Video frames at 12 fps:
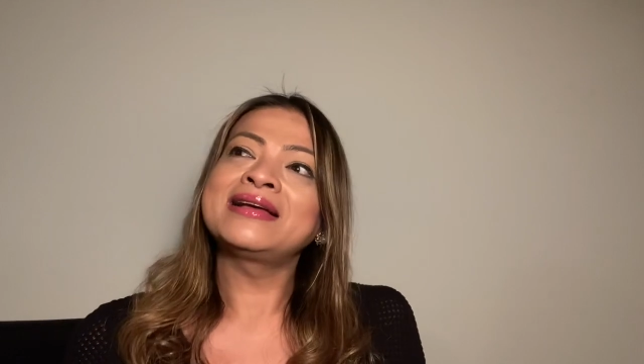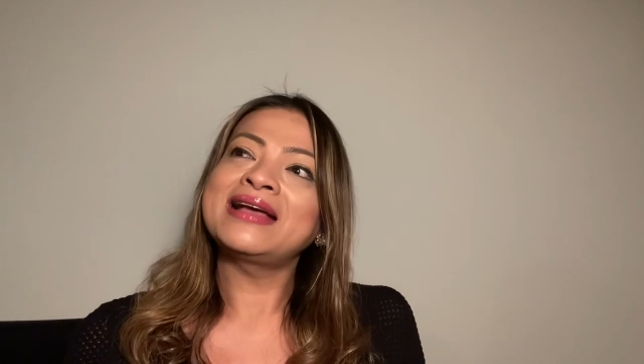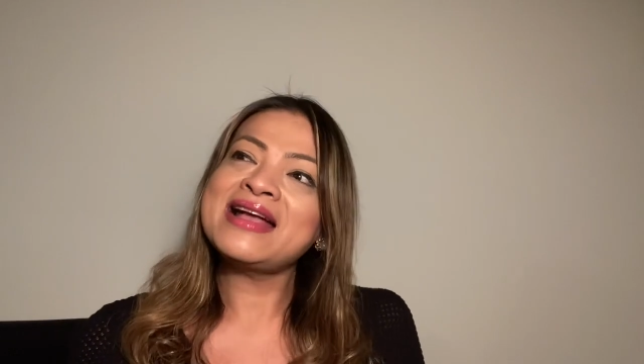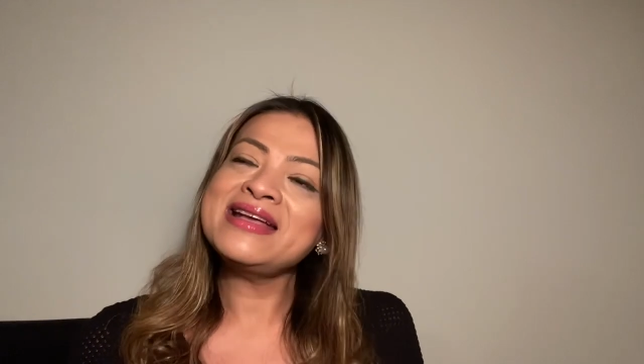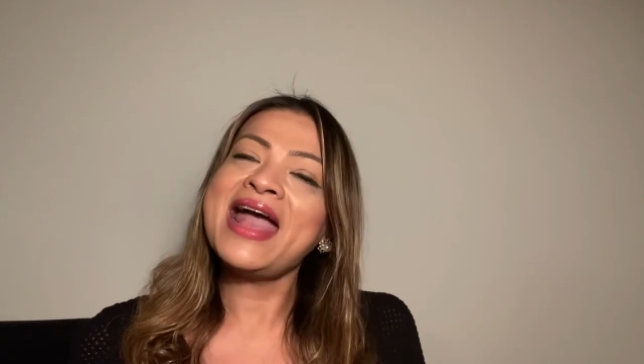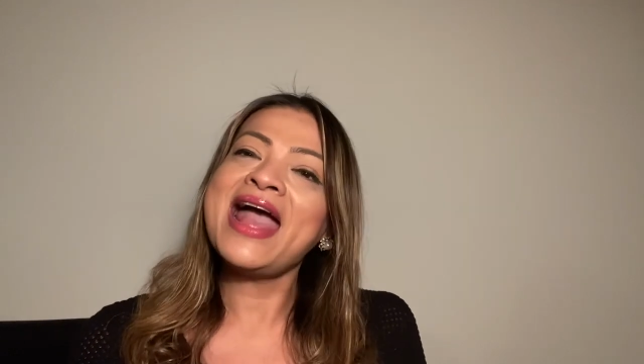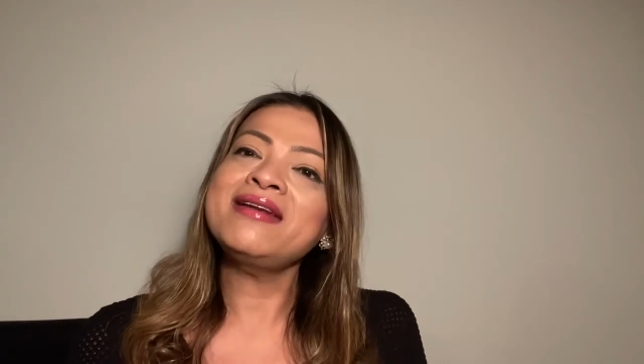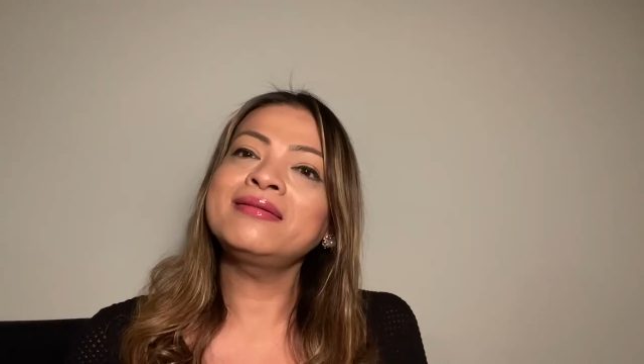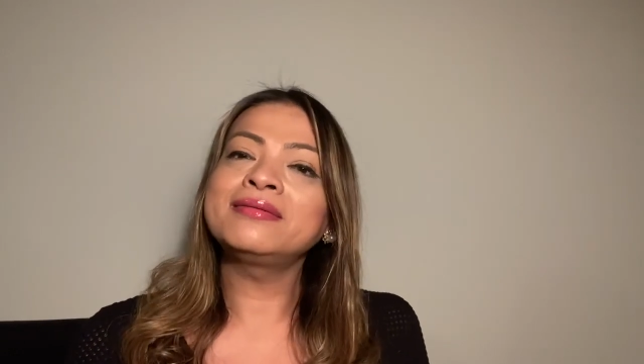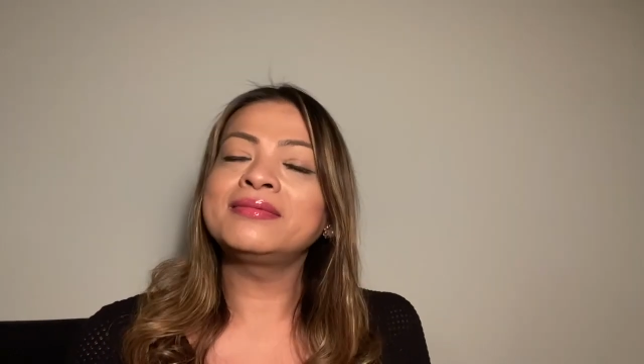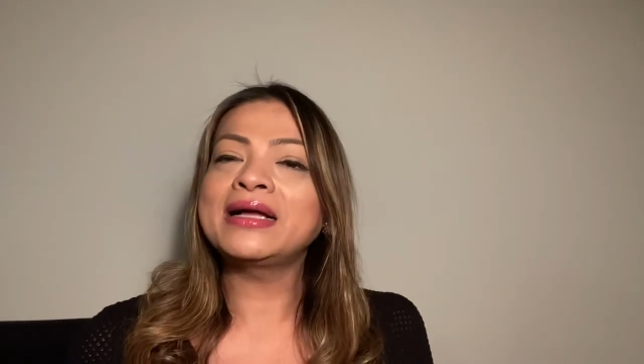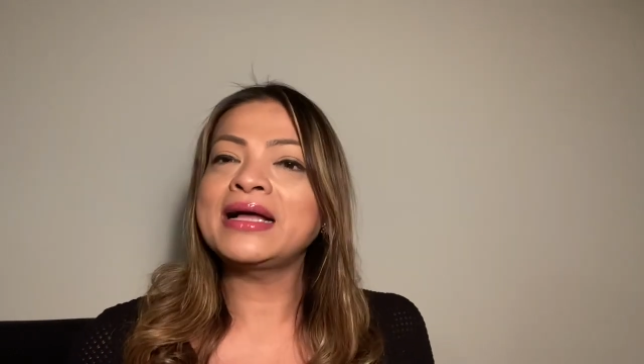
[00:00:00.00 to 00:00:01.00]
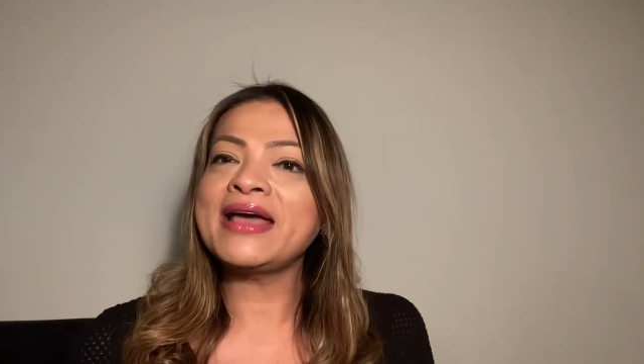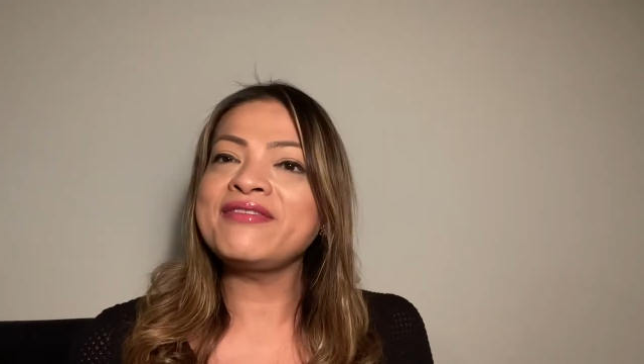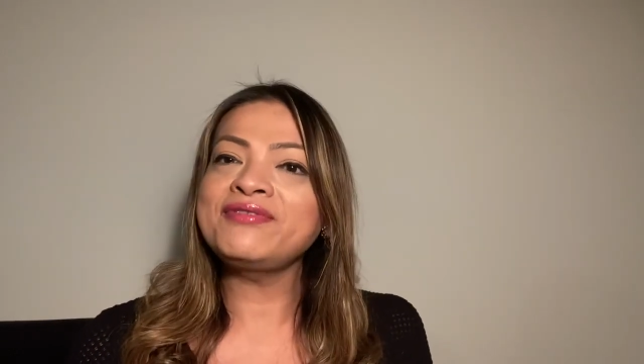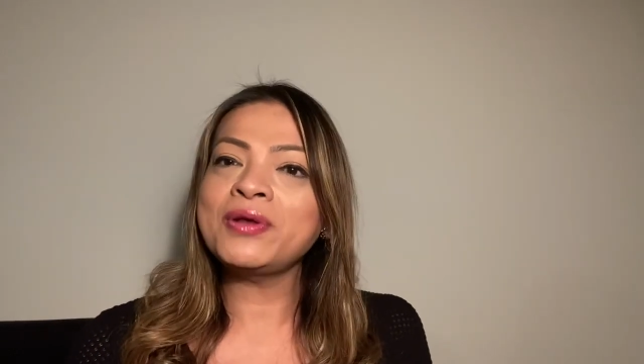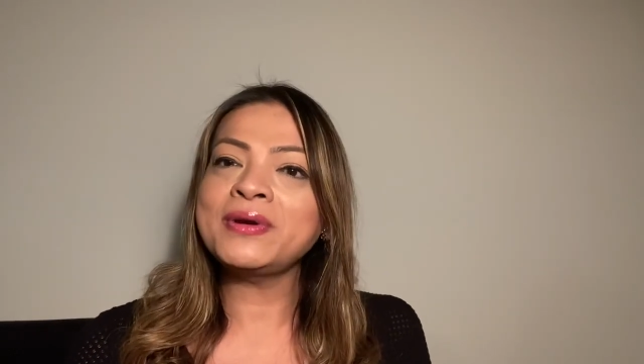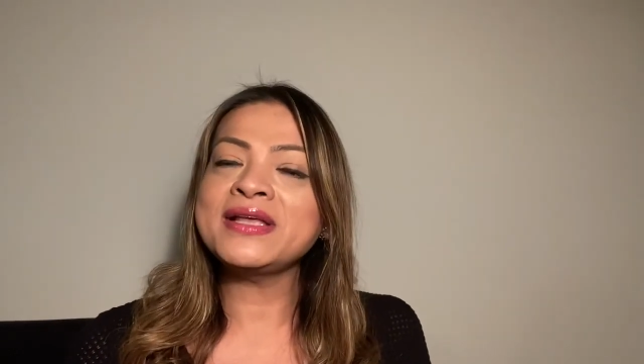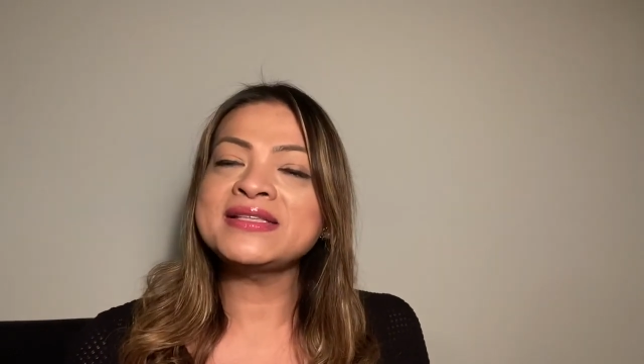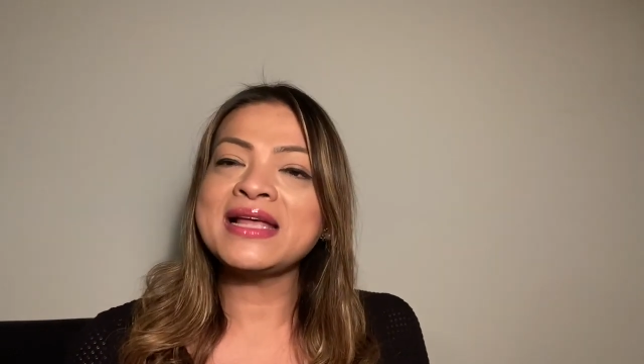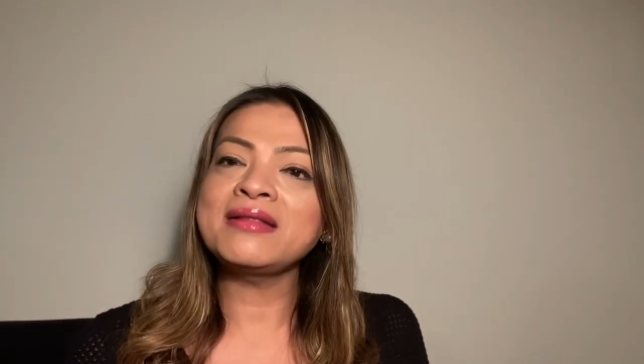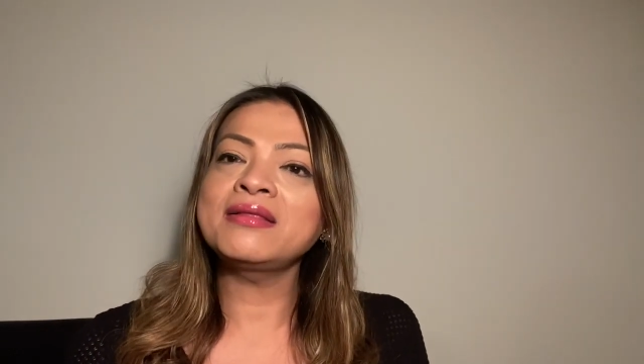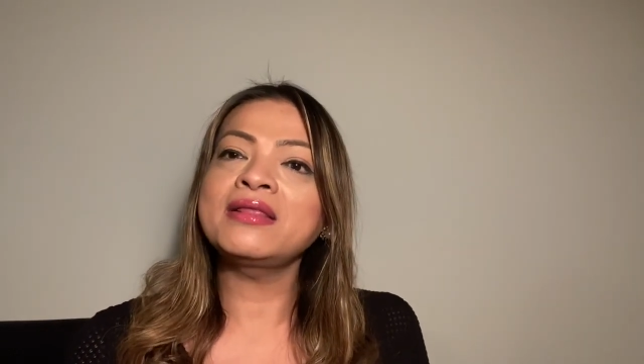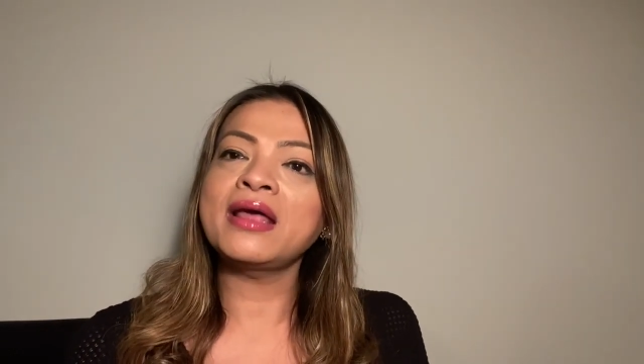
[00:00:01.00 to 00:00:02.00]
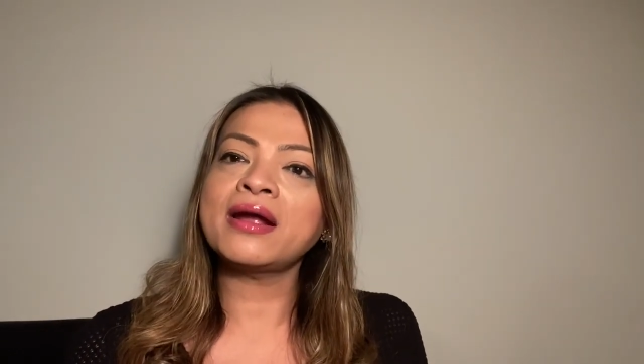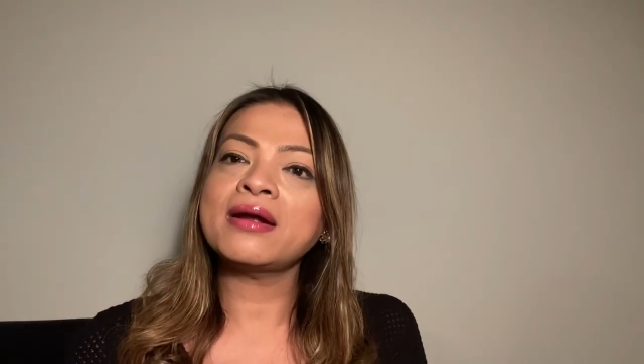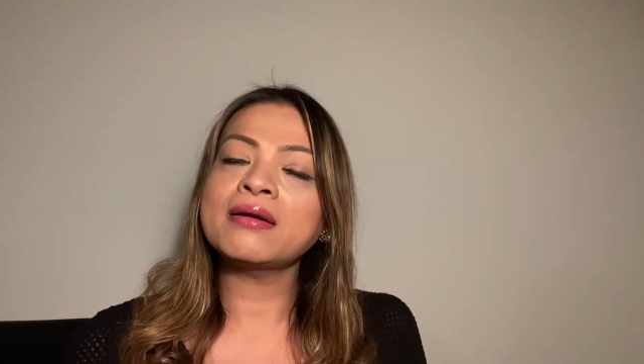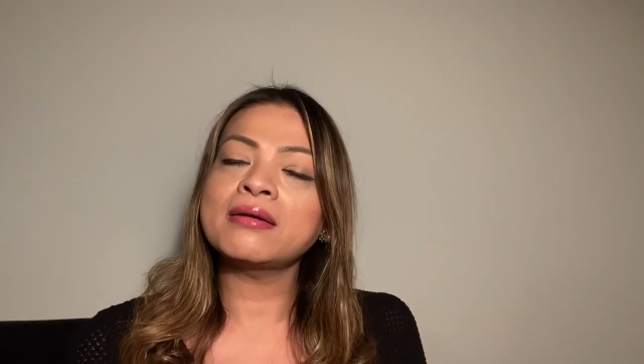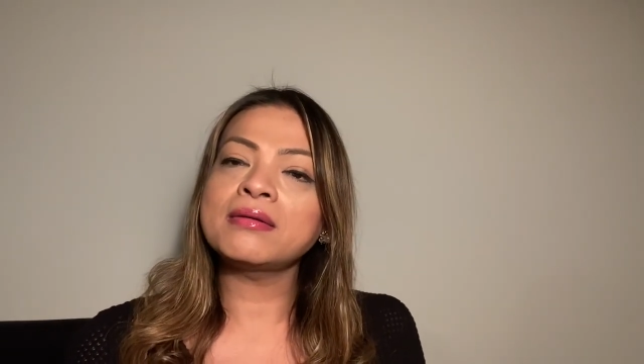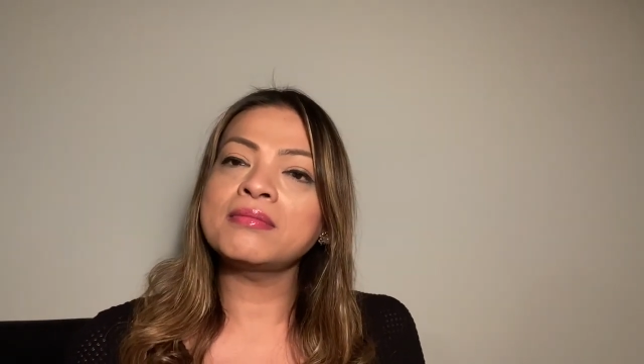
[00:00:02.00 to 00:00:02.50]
again, I've noticed that they're